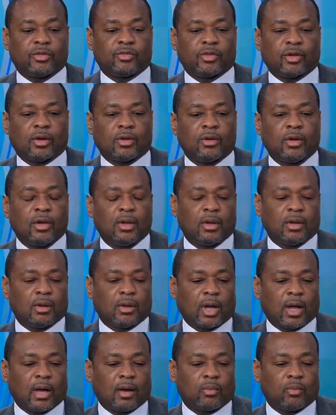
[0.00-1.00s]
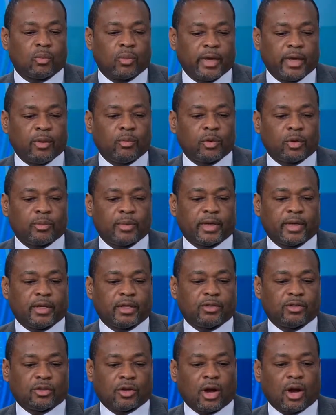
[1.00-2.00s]
And so we will
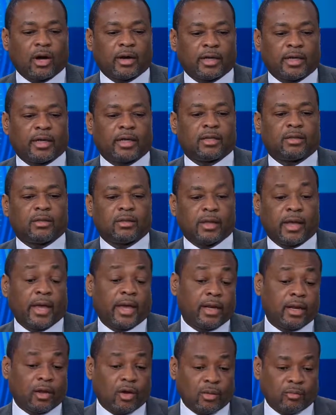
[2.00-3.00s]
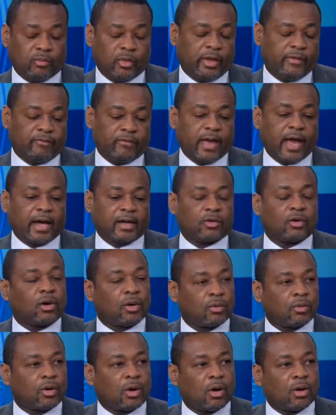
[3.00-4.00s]
be targeting, and in fact
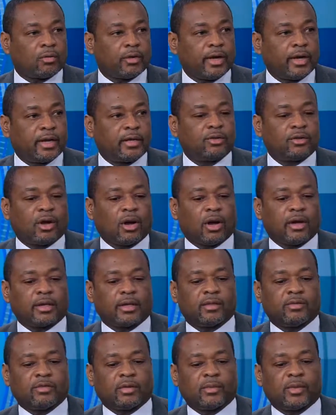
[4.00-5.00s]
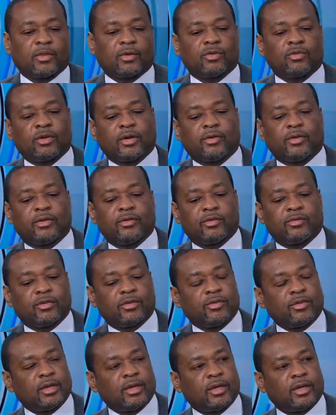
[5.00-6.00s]
are already targeting, some of those areas of
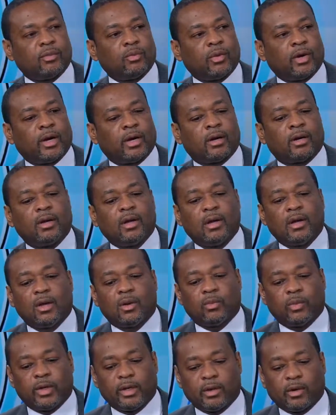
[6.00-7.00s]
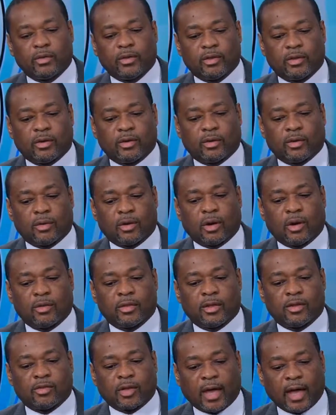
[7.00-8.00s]
the city where we know that there
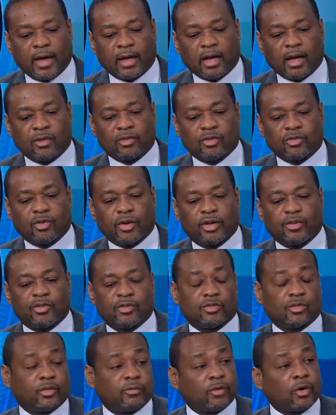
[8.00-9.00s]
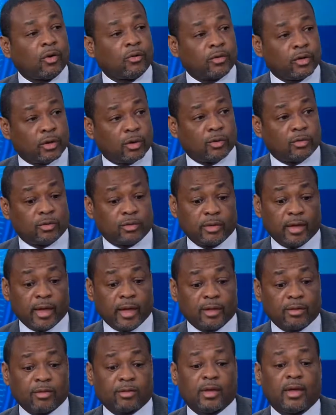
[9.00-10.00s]
are these high concentrations of overdose
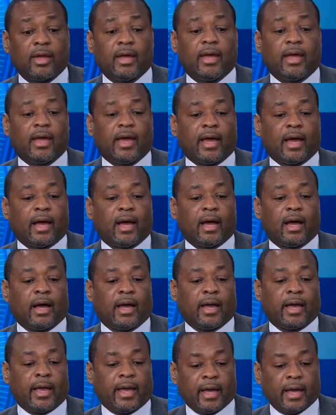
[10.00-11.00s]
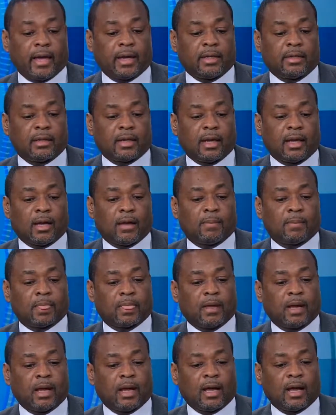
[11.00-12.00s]
deaths and
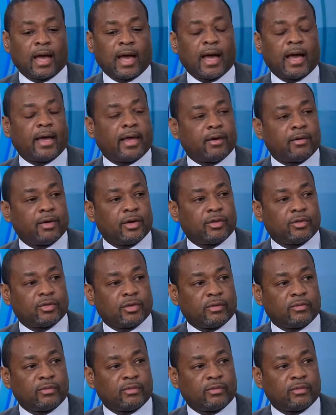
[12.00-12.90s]
high areas